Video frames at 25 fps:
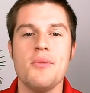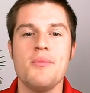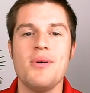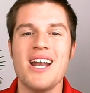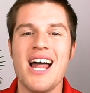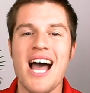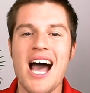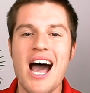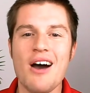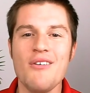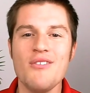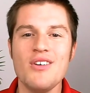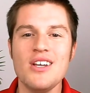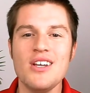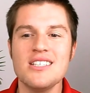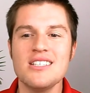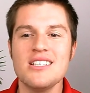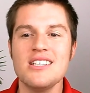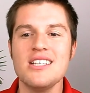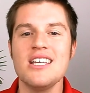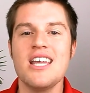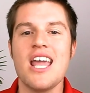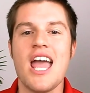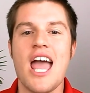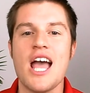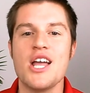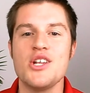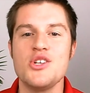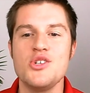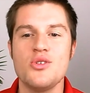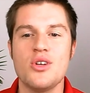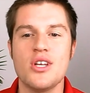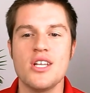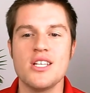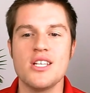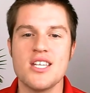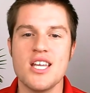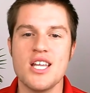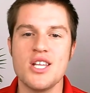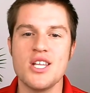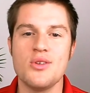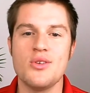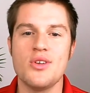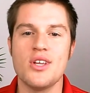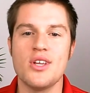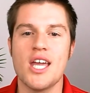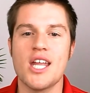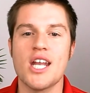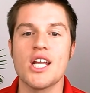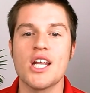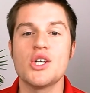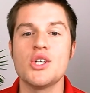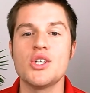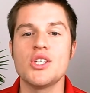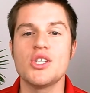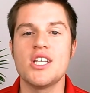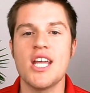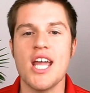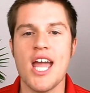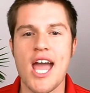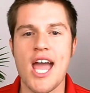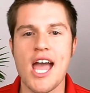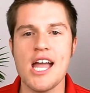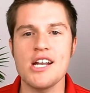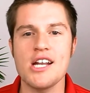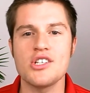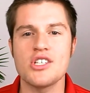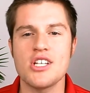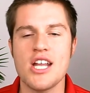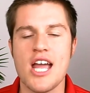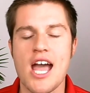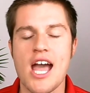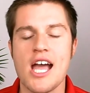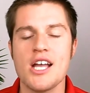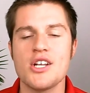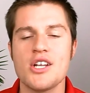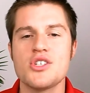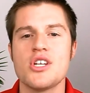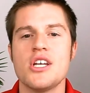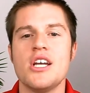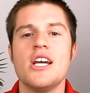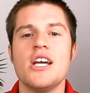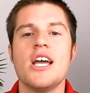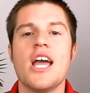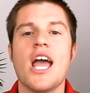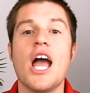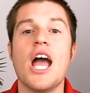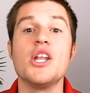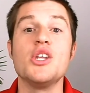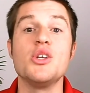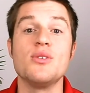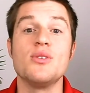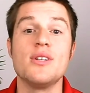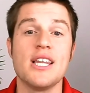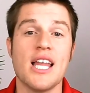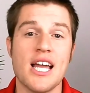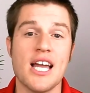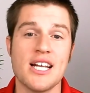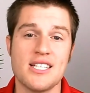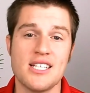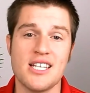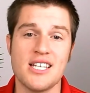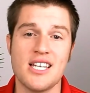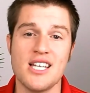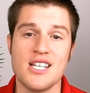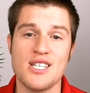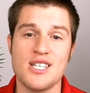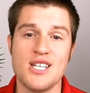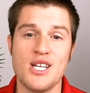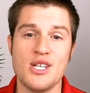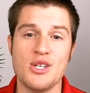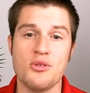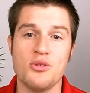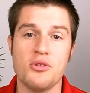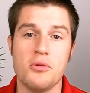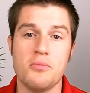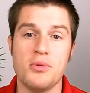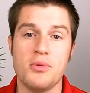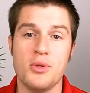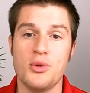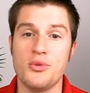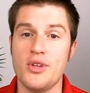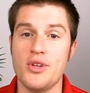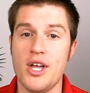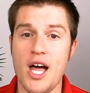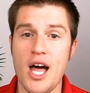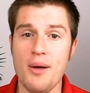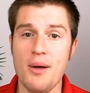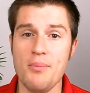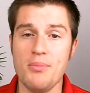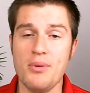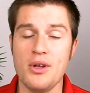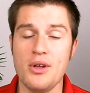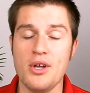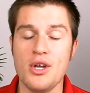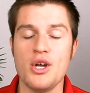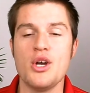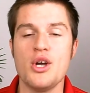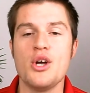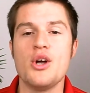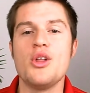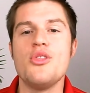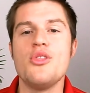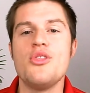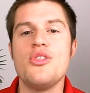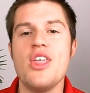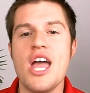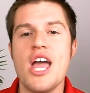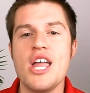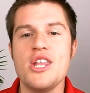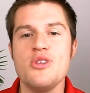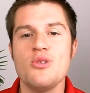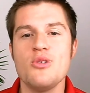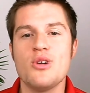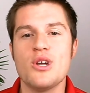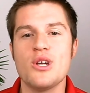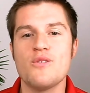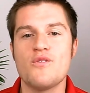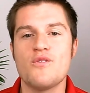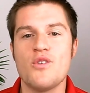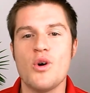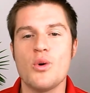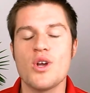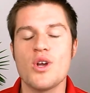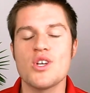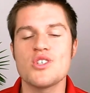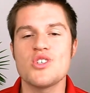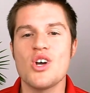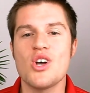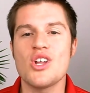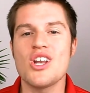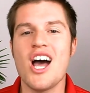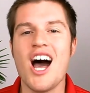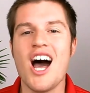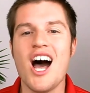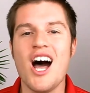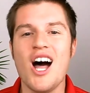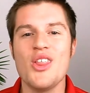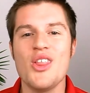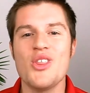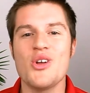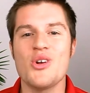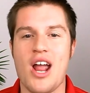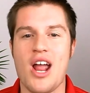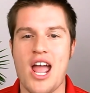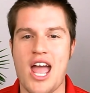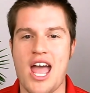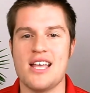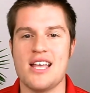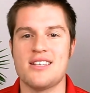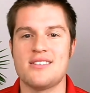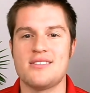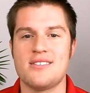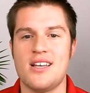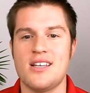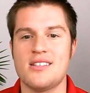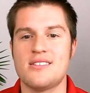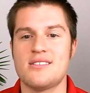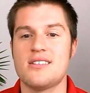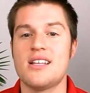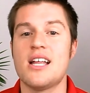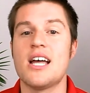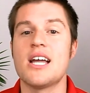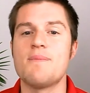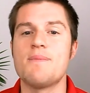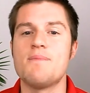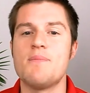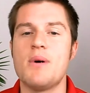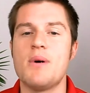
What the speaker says: But obviously, as you continue to get a good cash stash and you'd like to continue to build up, then you can focus on other assets like